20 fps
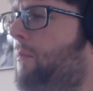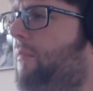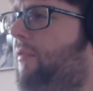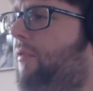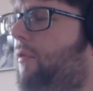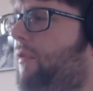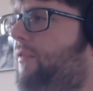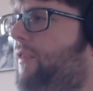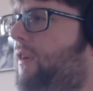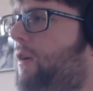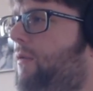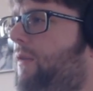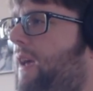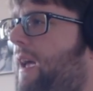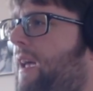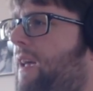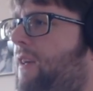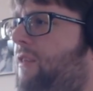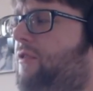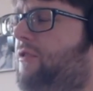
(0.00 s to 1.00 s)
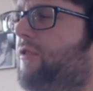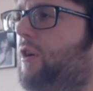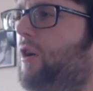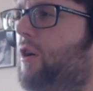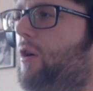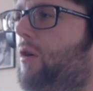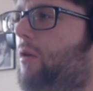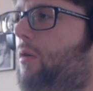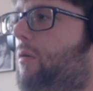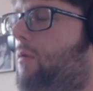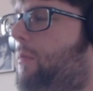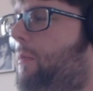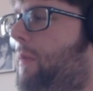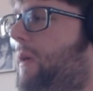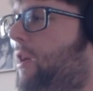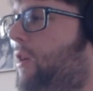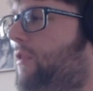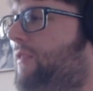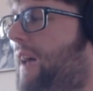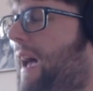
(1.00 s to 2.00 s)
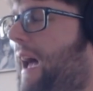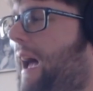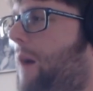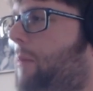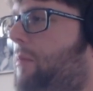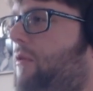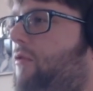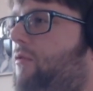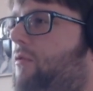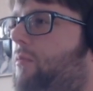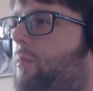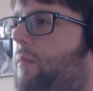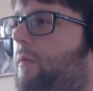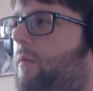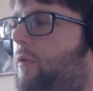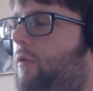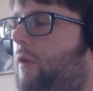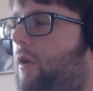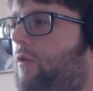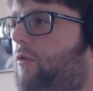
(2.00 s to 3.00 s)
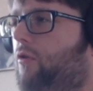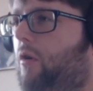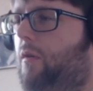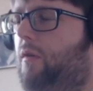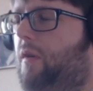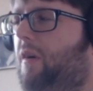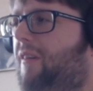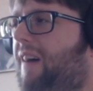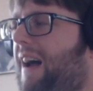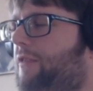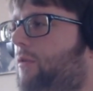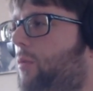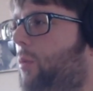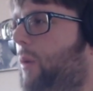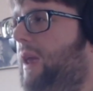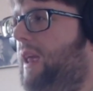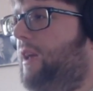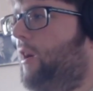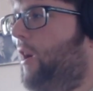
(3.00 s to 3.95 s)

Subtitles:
for a few days. So because that happens during the last week